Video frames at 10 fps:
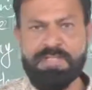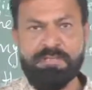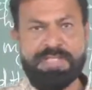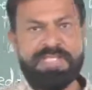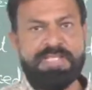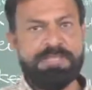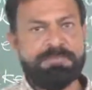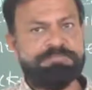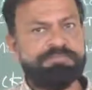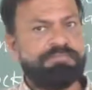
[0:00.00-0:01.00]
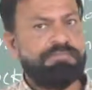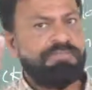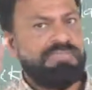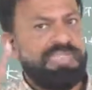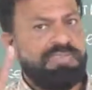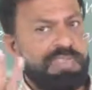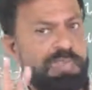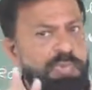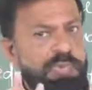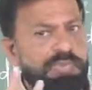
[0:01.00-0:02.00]
But here,
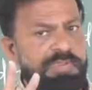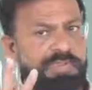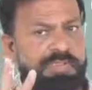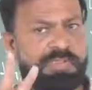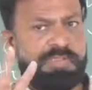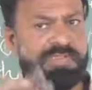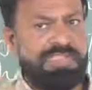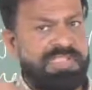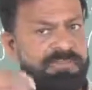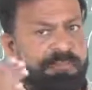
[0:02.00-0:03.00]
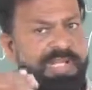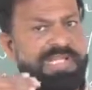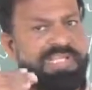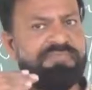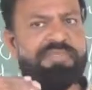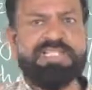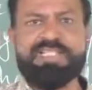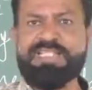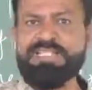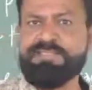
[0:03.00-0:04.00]
the main
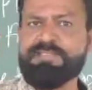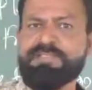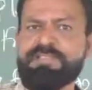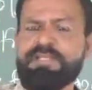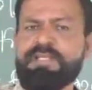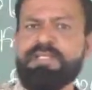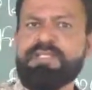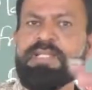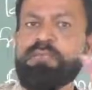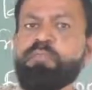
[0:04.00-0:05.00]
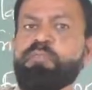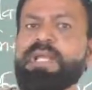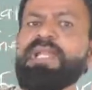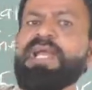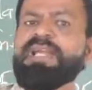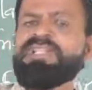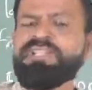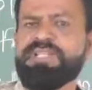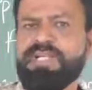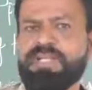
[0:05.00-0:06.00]
difference is that one
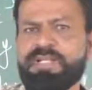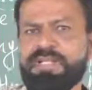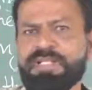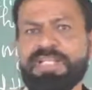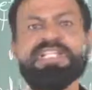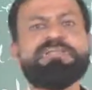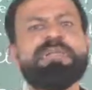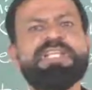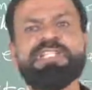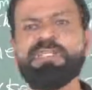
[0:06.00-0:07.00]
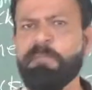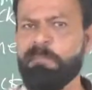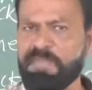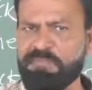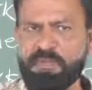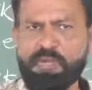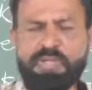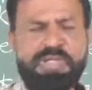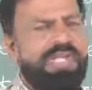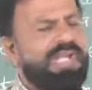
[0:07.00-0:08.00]
action takes place
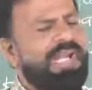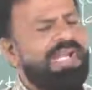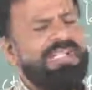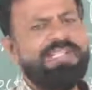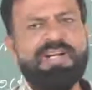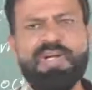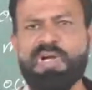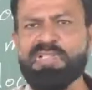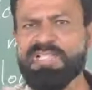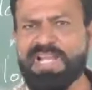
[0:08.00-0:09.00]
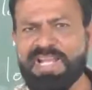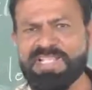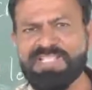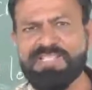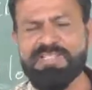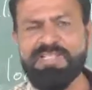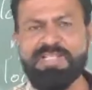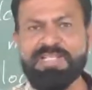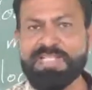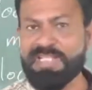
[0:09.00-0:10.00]
before and the other
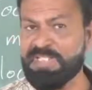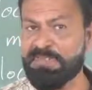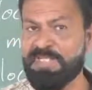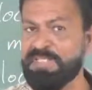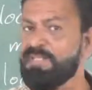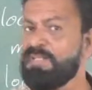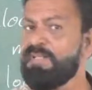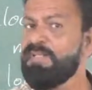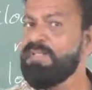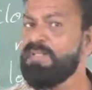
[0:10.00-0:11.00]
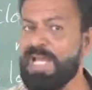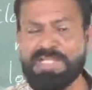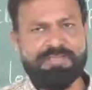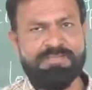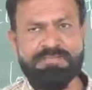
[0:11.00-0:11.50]
action takes place later.